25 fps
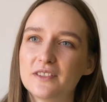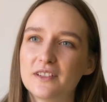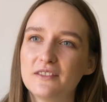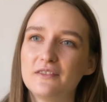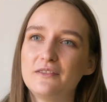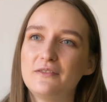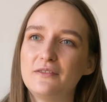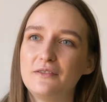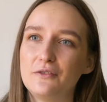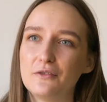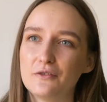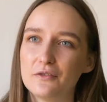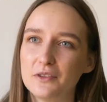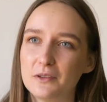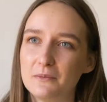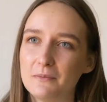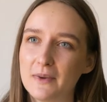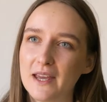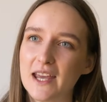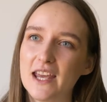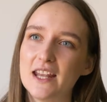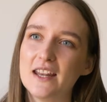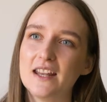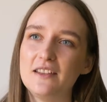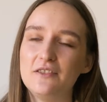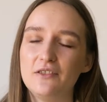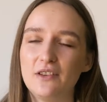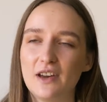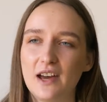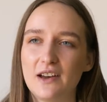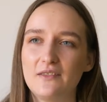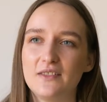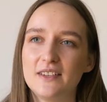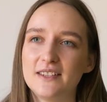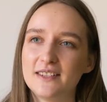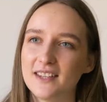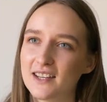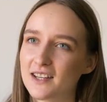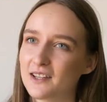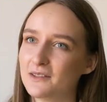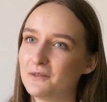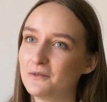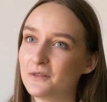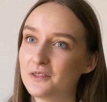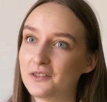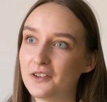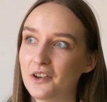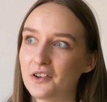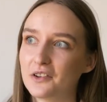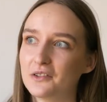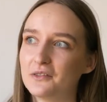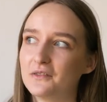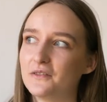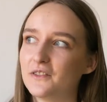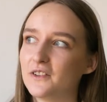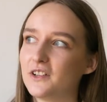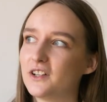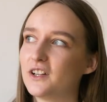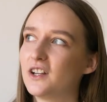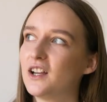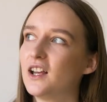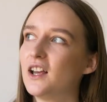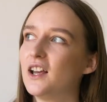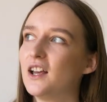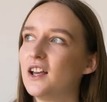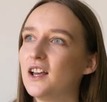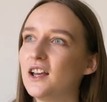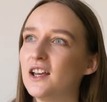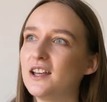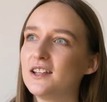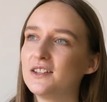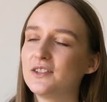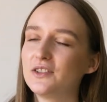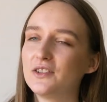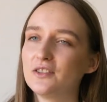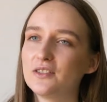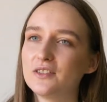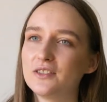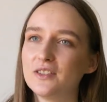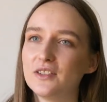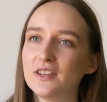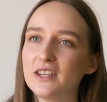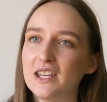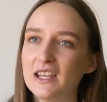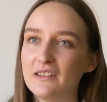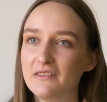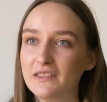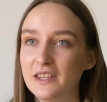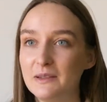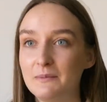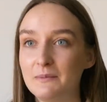so if you're the main and you have a second photographer, it's good to give